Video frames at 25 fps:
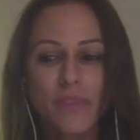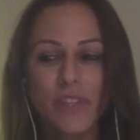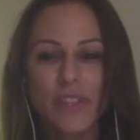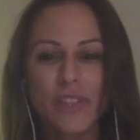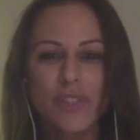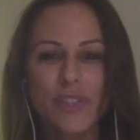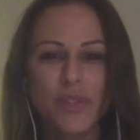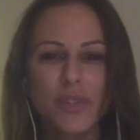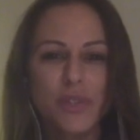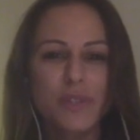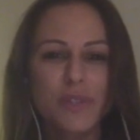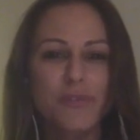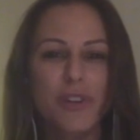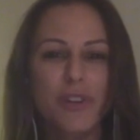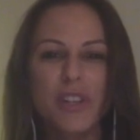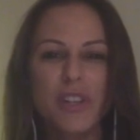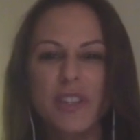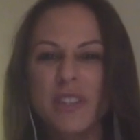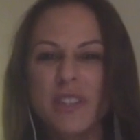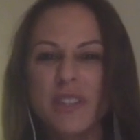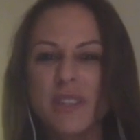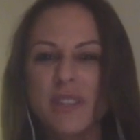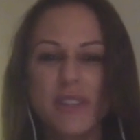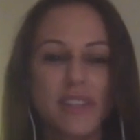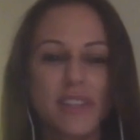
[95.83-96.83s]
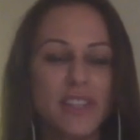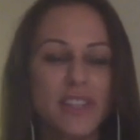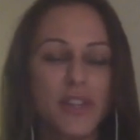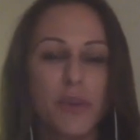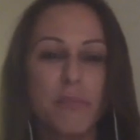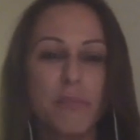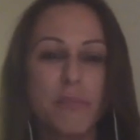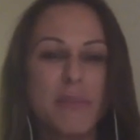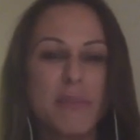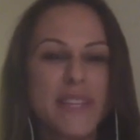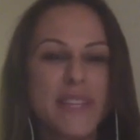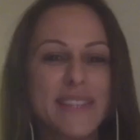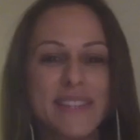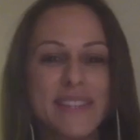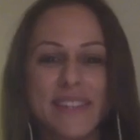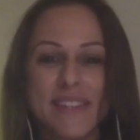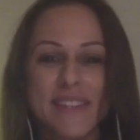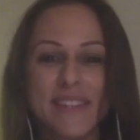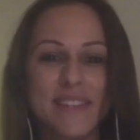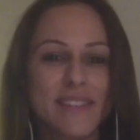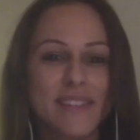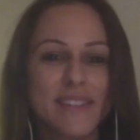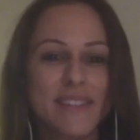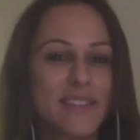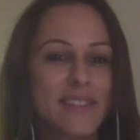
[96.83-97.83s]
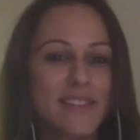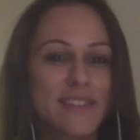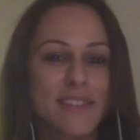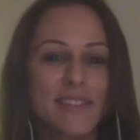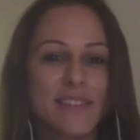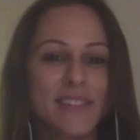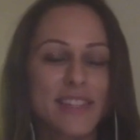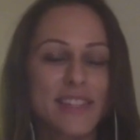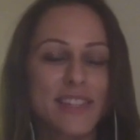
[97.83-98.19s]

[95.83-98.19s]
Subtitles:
So it's very, mystical.